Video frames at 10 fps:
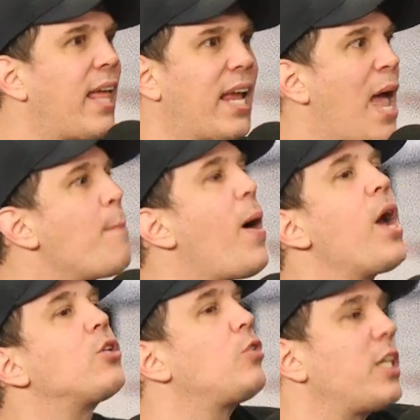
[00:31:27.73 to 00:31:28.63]
Like
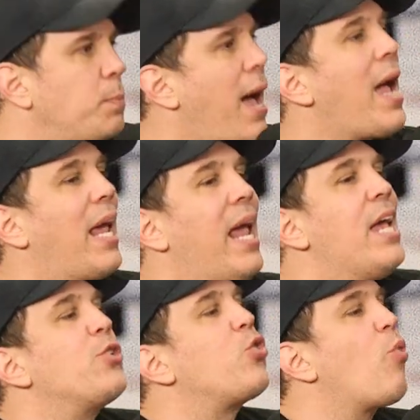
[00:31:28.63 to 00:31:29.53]
Empire Strikes Back
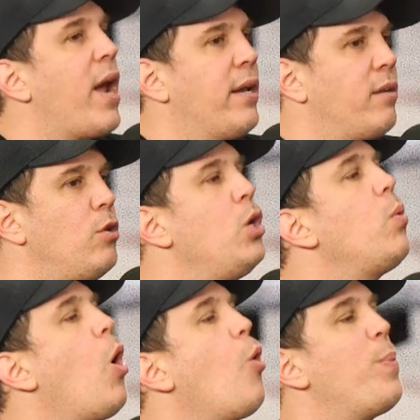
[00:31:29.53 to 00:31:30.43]
is great,
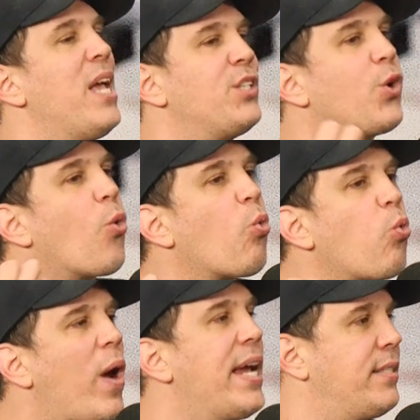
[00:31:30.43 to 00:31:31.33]
New Hope is
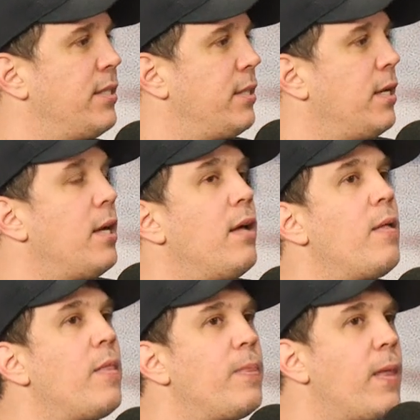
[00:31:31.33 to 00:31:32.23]
great.
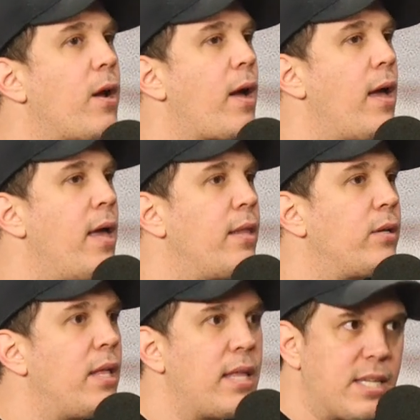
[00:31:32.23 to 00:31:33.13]

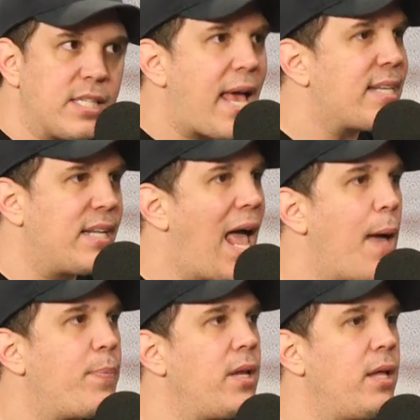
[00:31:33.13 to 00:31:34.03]
It just hasn't
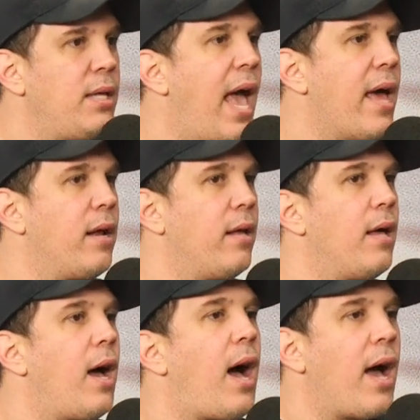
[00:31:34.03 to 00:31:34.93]
happened yet.
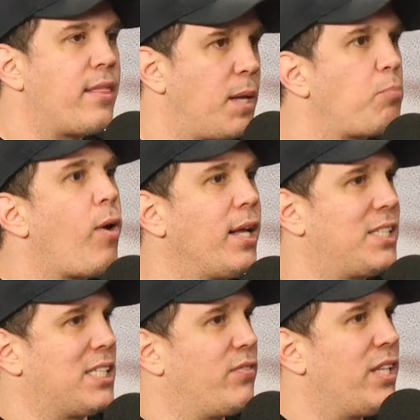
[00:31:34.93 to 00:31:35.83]
I think
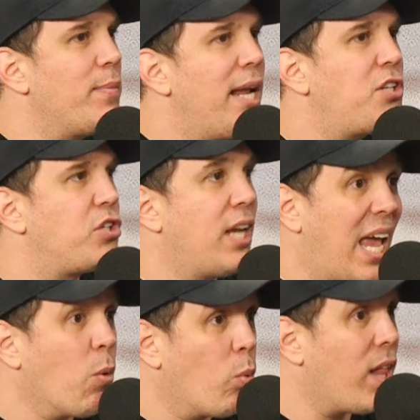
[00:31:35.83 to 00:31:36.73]
process of elimination,
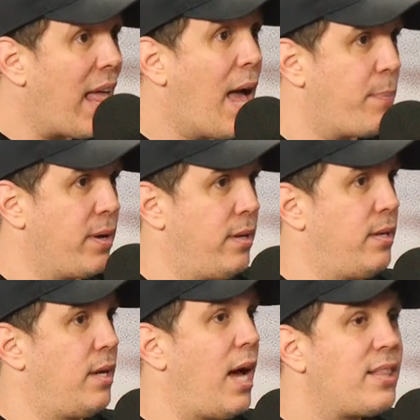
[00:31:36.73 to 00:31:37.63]
it will happen.
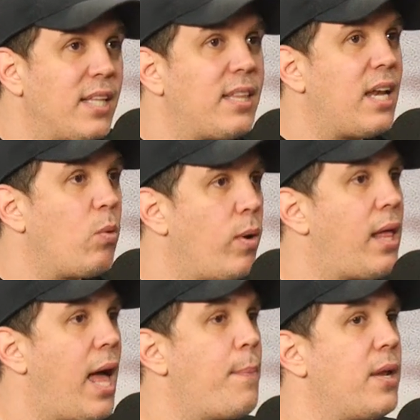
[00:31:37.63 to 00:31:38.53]
I think that it will
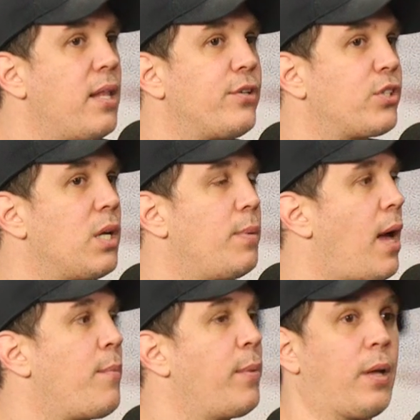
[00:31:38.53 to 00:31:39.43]
happen, and there's going to be.
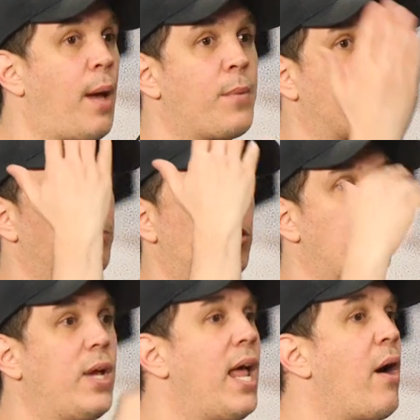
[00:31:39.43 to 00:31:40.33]
I'm going to
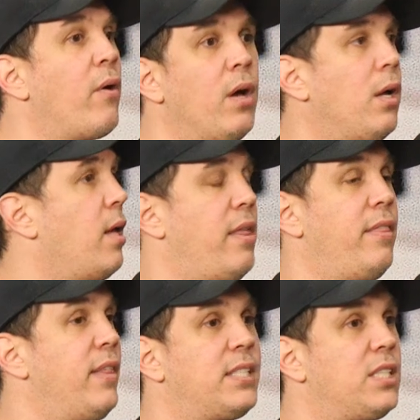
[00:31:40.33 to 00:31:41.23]
tweet out,
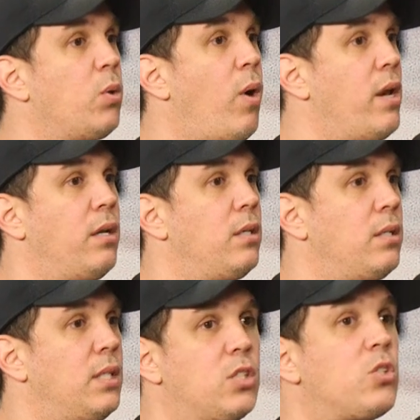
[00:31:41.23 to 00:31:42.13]
this is the one.
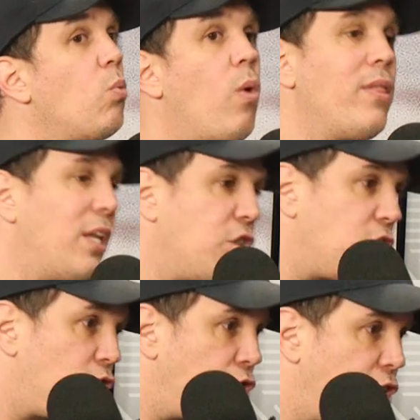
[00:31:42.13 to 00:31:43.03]
This is the one that
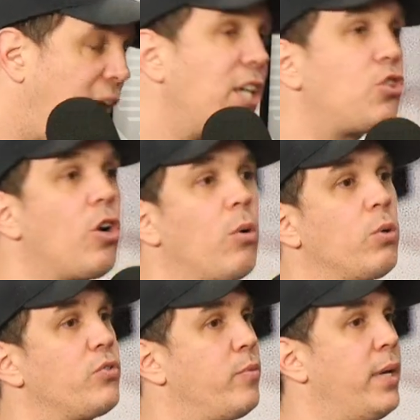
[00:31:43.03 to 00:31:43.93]
just changed Star
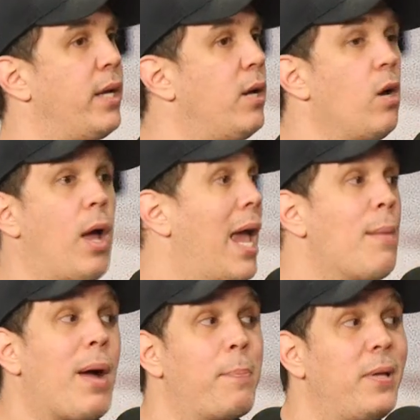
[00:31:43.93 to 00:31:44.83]
Wars for me.
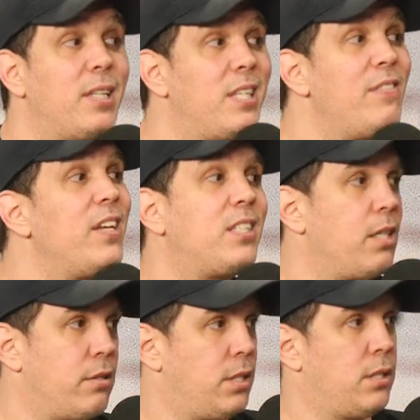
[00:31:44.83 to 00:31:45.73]
It might be the TV
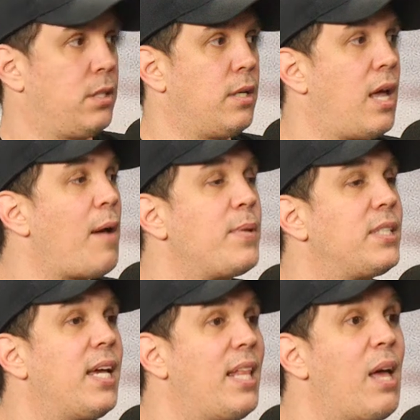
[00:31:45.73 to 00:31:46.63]
series, and I've been
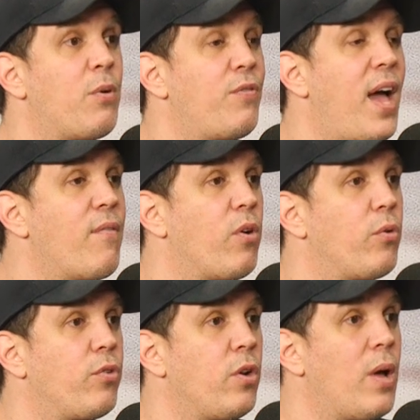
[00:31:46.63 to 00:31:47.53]
saying that with
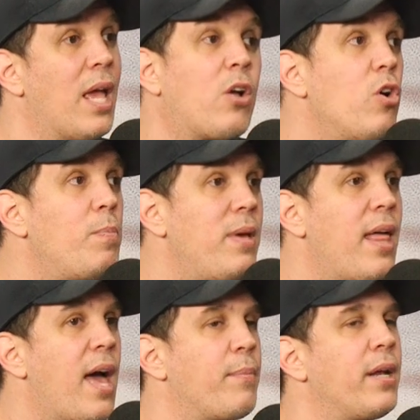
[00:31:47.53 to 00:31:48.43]
Favreau. You know, it could be
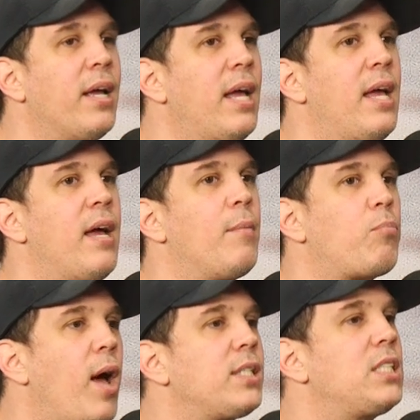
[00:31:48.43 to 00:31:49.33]
that, but.
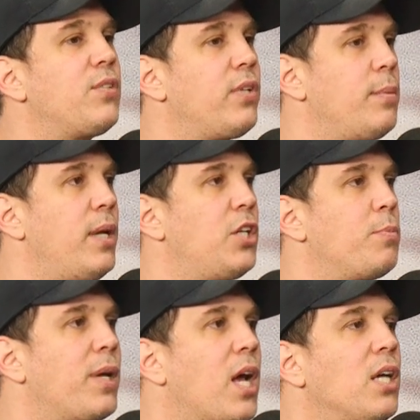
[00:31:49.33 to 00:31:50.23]
Process of
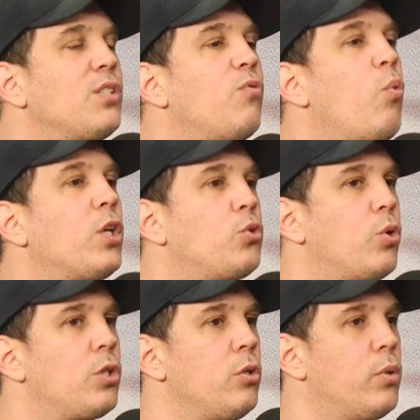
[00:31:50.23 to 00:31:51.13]
elimination, because of what
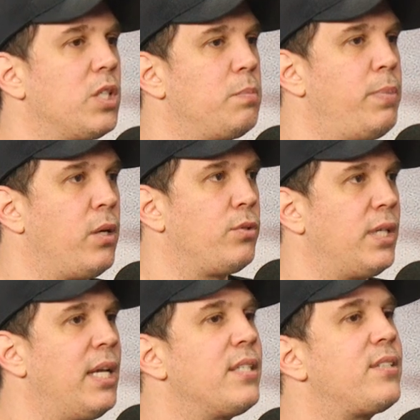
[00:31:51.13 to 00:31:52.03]
George Lucas built
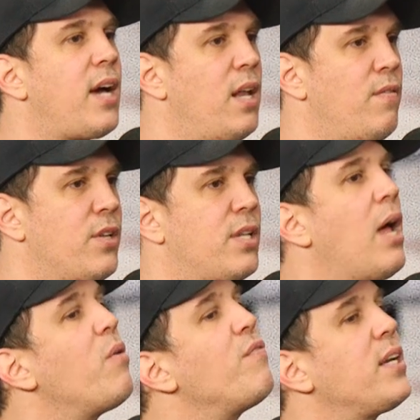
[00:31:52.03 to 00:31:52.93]
inside of this and
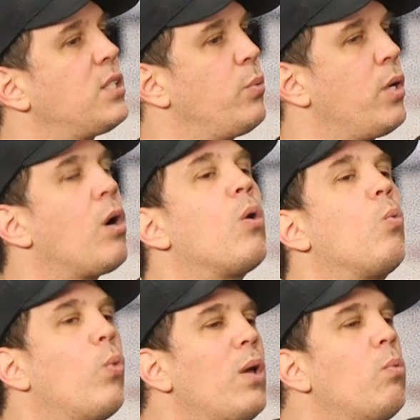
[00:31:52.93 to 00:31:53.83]
how invested we are,
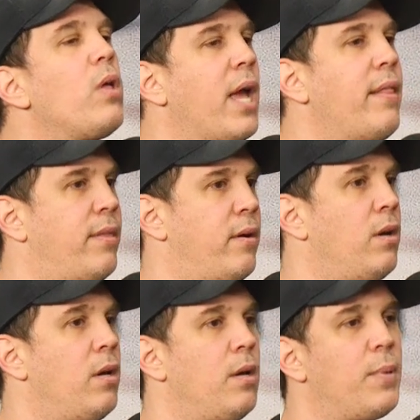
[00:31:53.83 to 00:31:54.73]
we will get there.
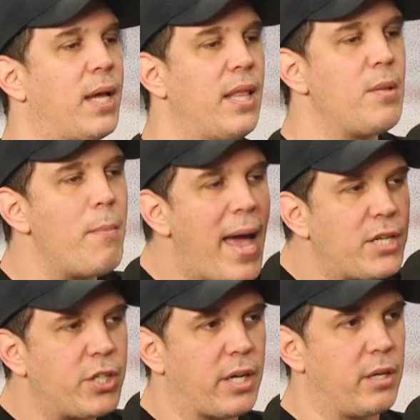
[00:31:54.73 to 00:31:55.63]
But Ken, the
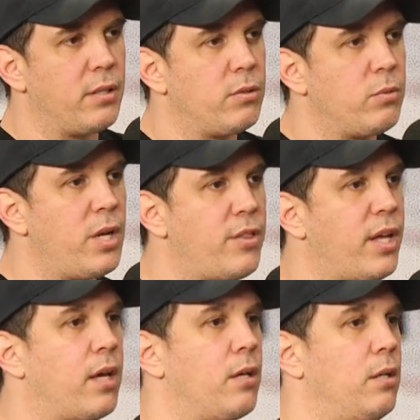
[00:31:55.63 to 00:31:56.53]
magic, what do you think?